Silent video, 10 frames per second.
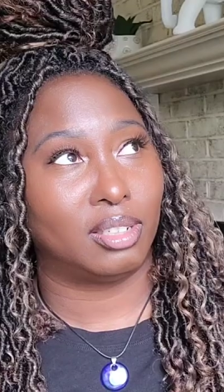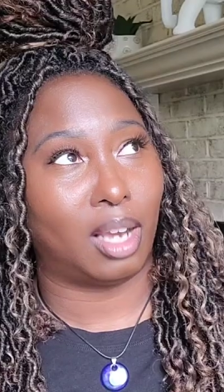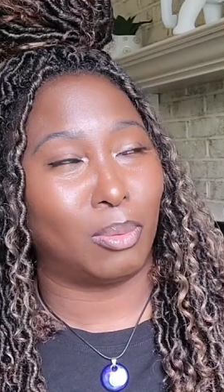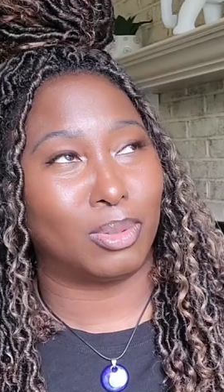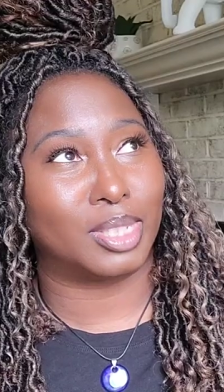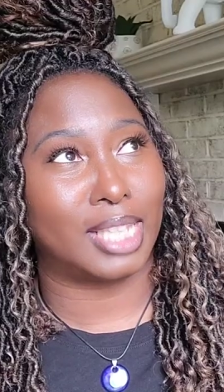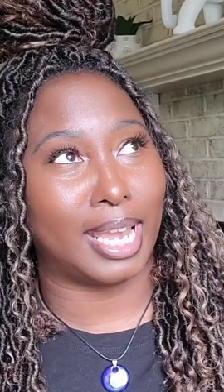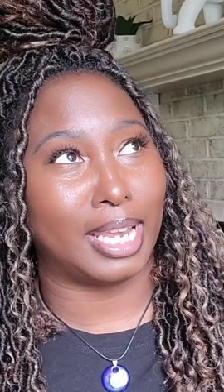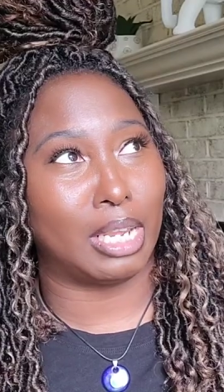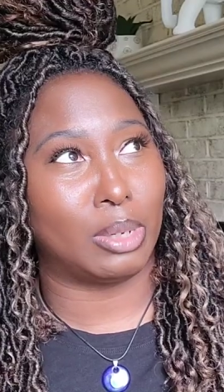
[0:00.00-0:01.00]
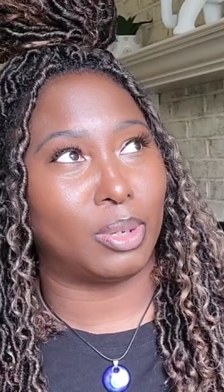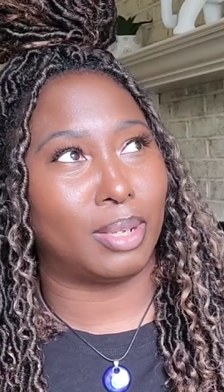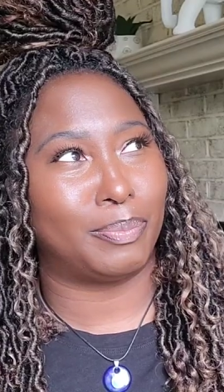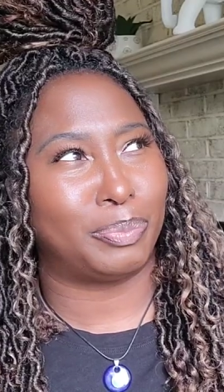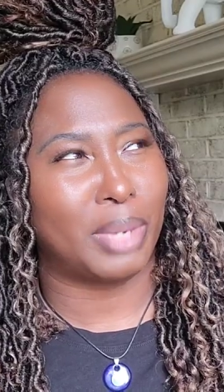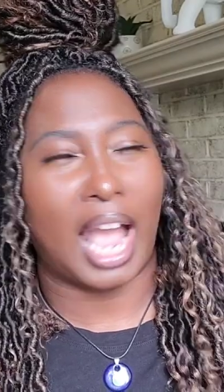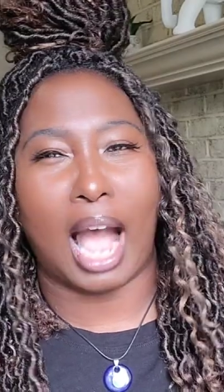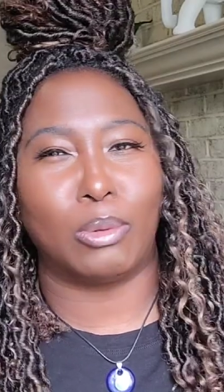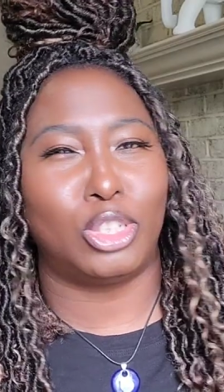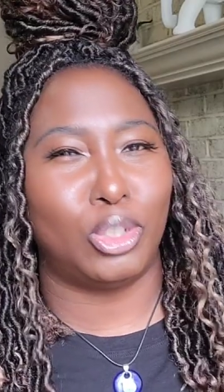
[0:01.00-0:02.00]
I won't say,
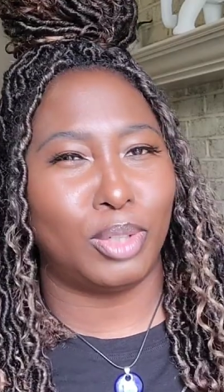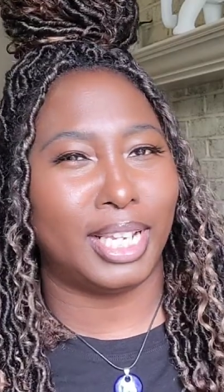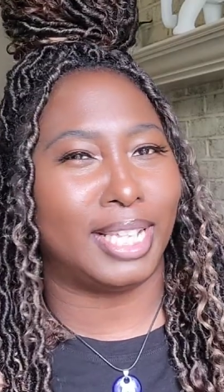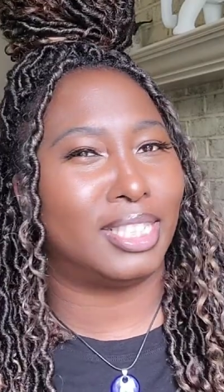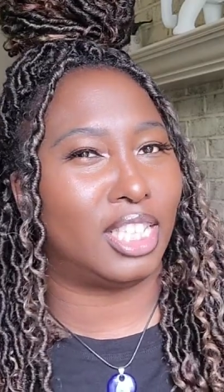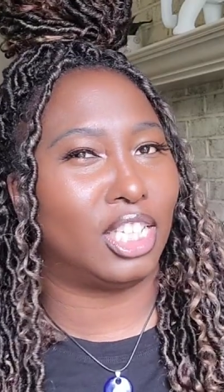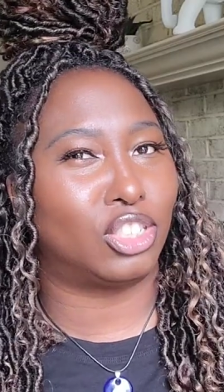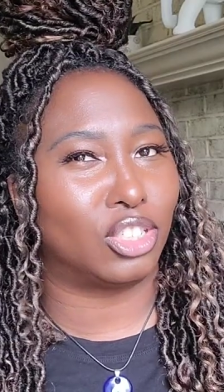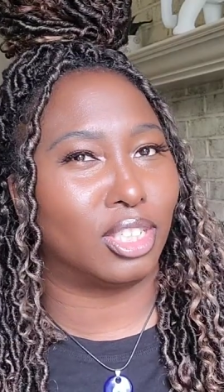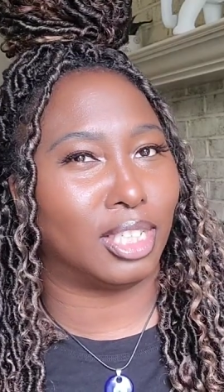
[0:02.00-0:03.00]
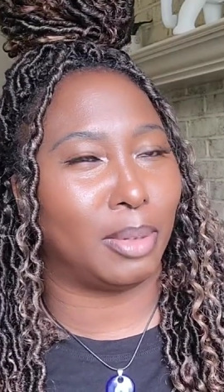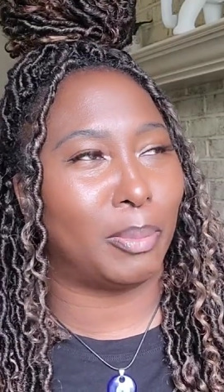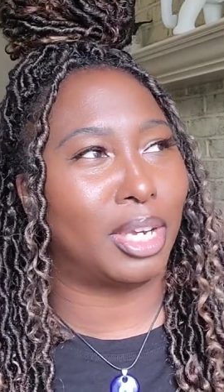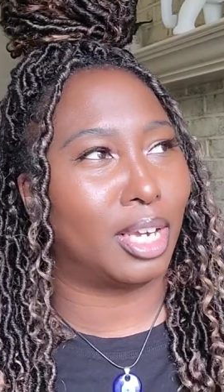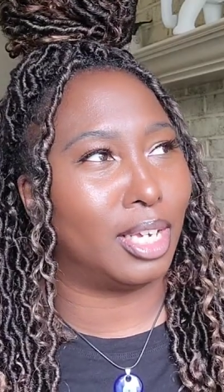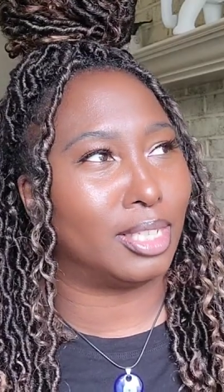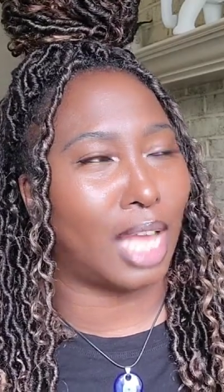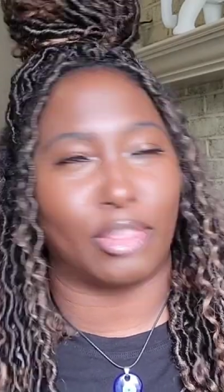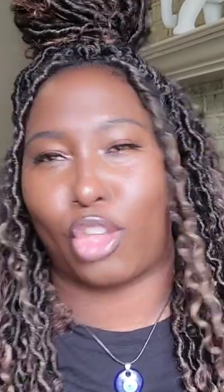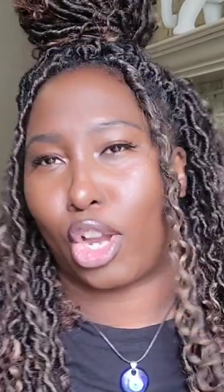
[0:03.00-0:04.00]
I was doing it intentionally because
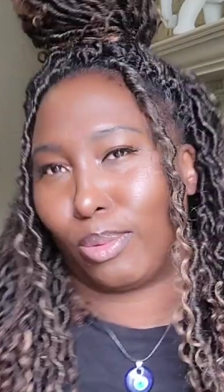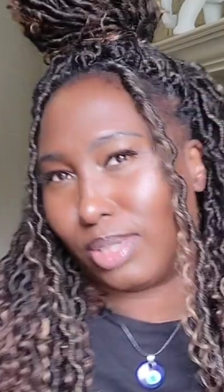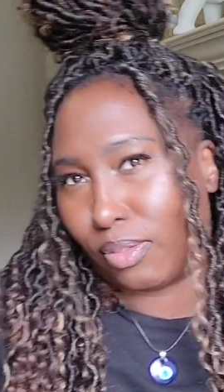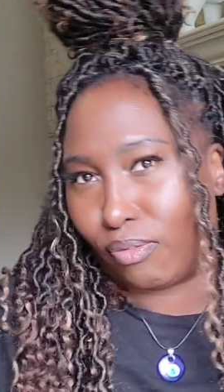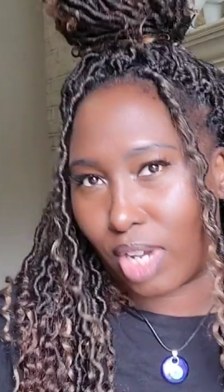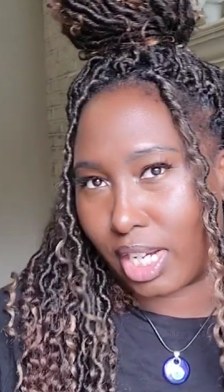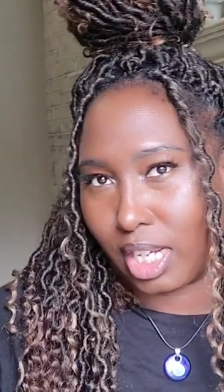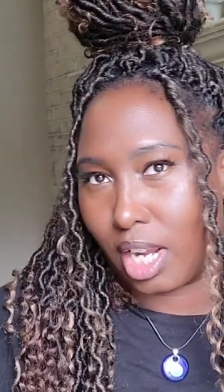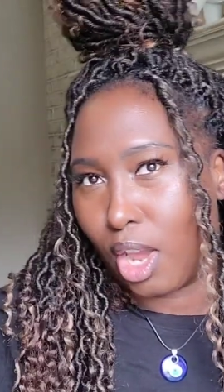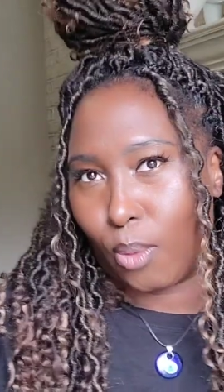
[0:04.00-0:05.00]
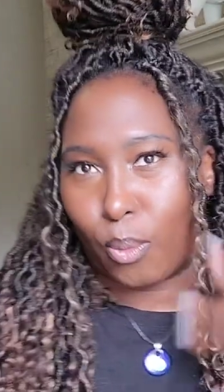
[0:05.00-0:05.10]
I thought it was funny